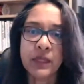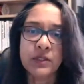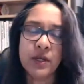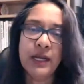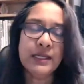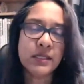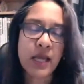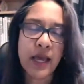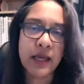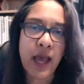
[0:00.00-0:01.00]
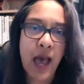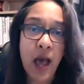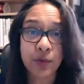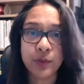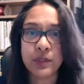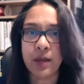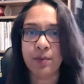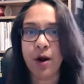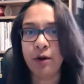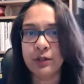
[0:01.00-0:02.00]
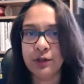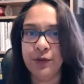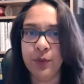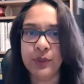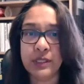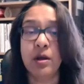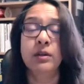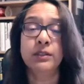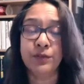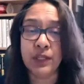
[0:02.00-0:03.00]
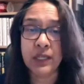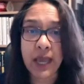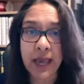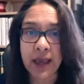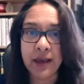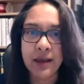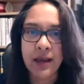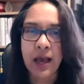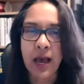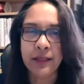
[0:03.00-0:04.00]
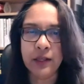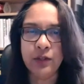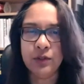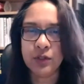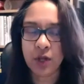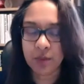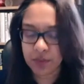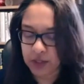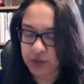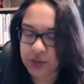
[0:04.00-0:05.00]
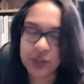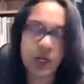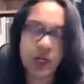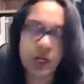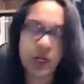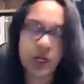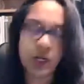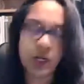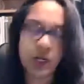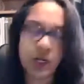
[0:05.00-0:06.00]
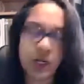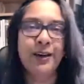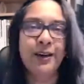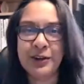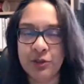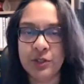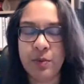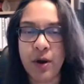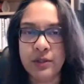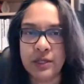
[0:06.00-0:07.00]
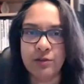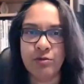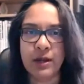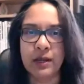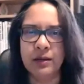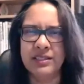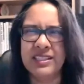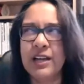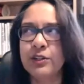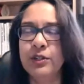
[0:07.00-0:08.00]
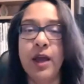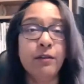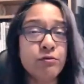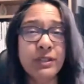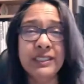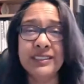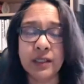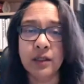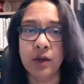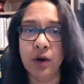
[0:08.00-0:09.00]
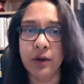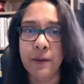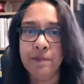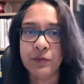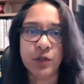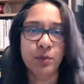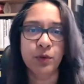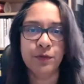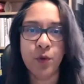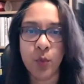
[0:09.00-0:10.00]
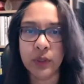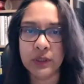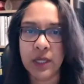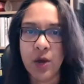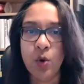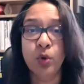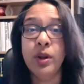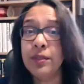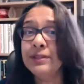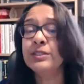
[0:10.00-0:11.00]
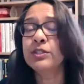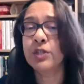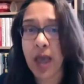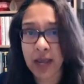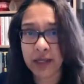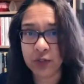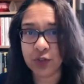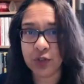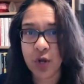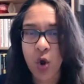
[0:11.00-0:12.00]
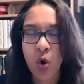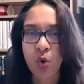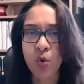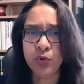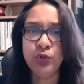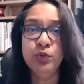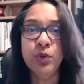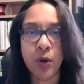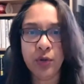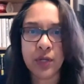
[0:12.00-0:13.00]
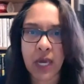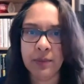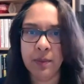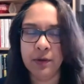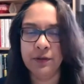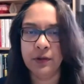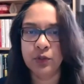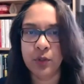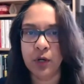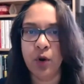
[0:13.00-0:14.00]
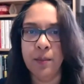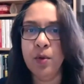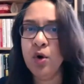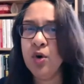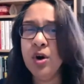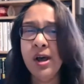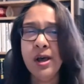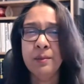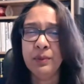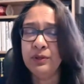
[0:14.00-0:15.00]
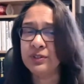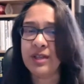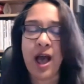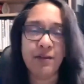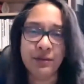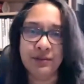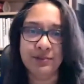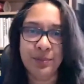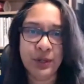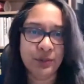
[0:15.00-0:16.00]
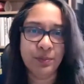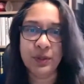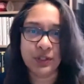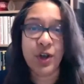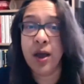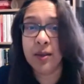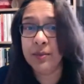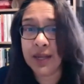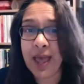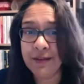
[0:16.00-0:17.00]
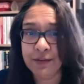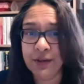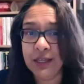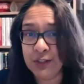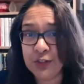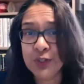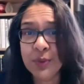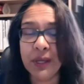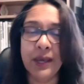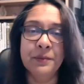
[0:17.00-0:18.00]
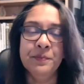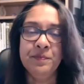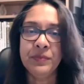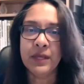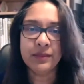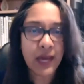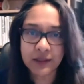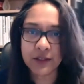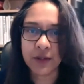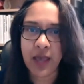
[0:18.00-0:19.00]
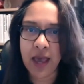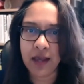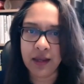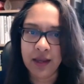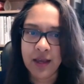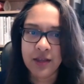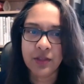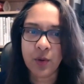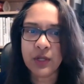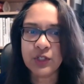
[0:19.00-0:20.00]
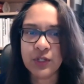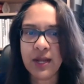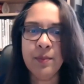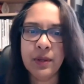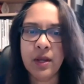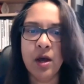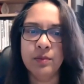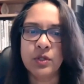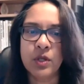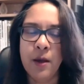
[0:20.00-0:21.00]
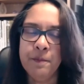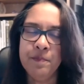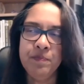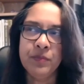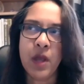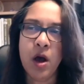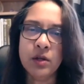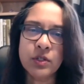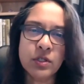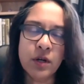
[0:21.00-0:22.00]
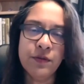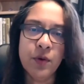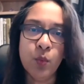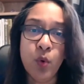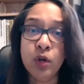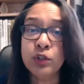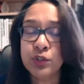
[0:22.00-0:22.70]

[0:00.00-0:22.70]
So let's say health was a priority for you at the start of the year, and then you start, you slow down, you start going through this process and recognize that actually you haven't really done a lot to move forward, or nothing's changed, or you know you're capable of doing a lot more, but you just haven't put, put the time and effort into doing it. That's okay. The question now becomes ask yourself what